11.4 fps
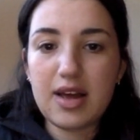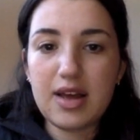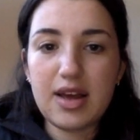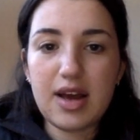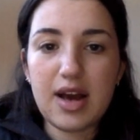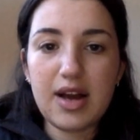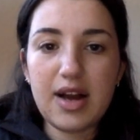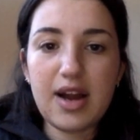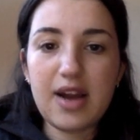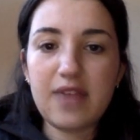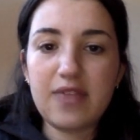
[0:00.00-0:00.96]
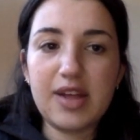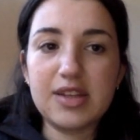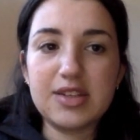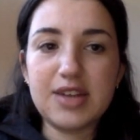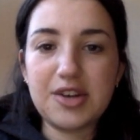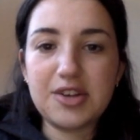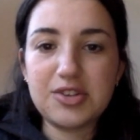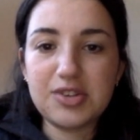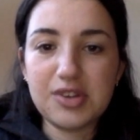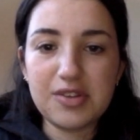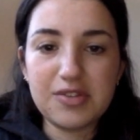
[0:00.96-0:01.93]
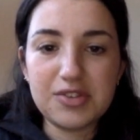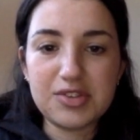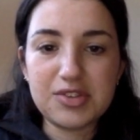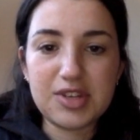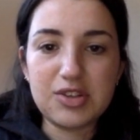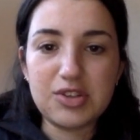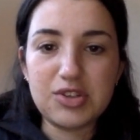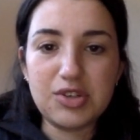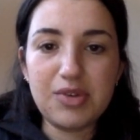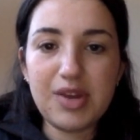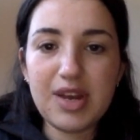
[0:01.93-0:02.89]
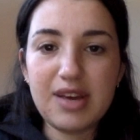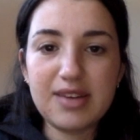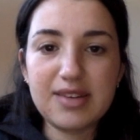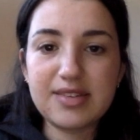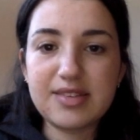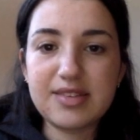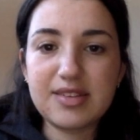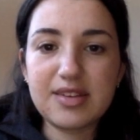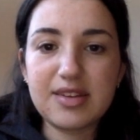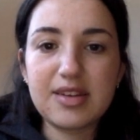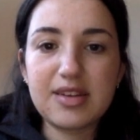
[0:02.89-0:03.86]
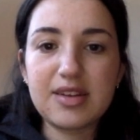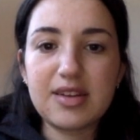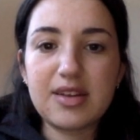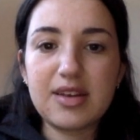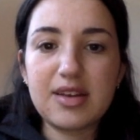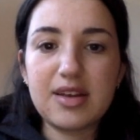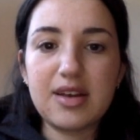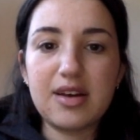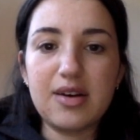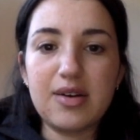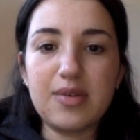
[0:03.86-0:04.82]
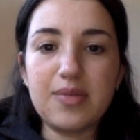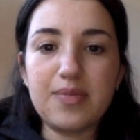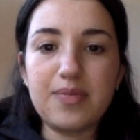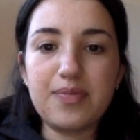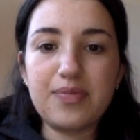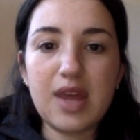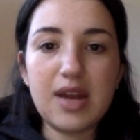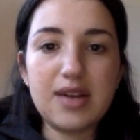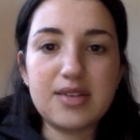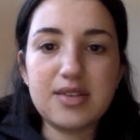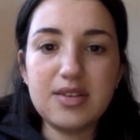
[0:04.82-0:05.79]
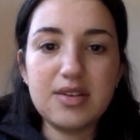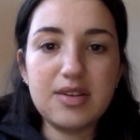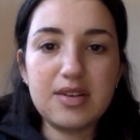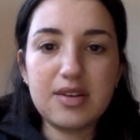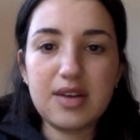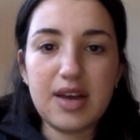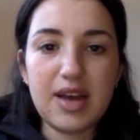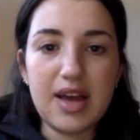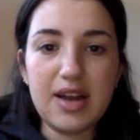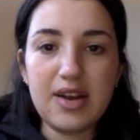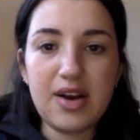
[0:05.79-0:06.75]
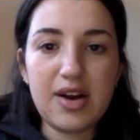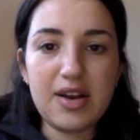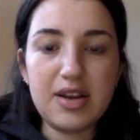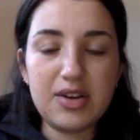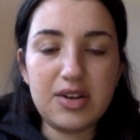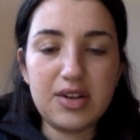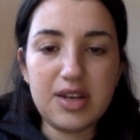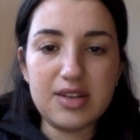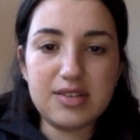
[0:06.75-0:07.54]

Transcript: I kind of like the texture of just like the chewiness. And it's, again, not nearly as